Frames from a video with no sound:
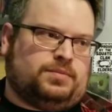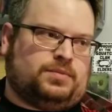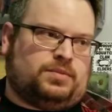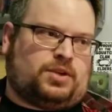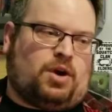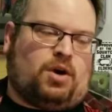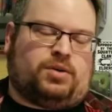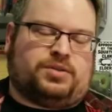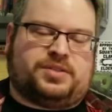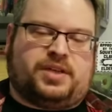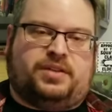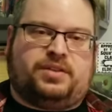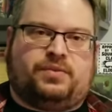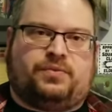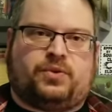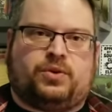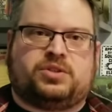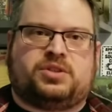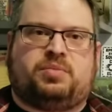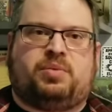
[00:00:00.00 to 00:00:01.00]
calls it the
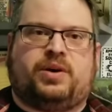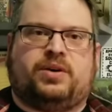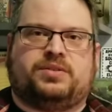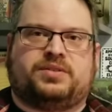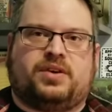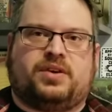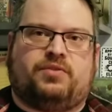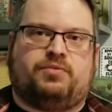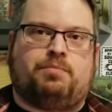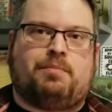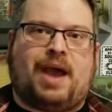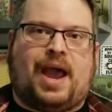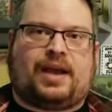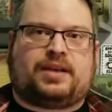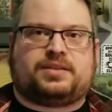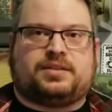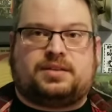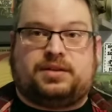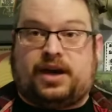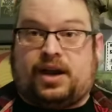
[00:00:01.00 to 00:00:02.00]
first appearance of
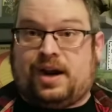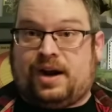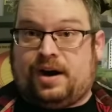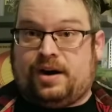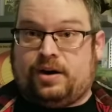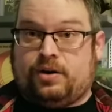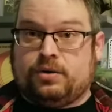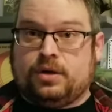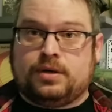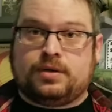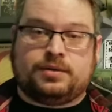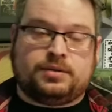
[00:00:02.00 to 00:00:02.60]
Max the Hare.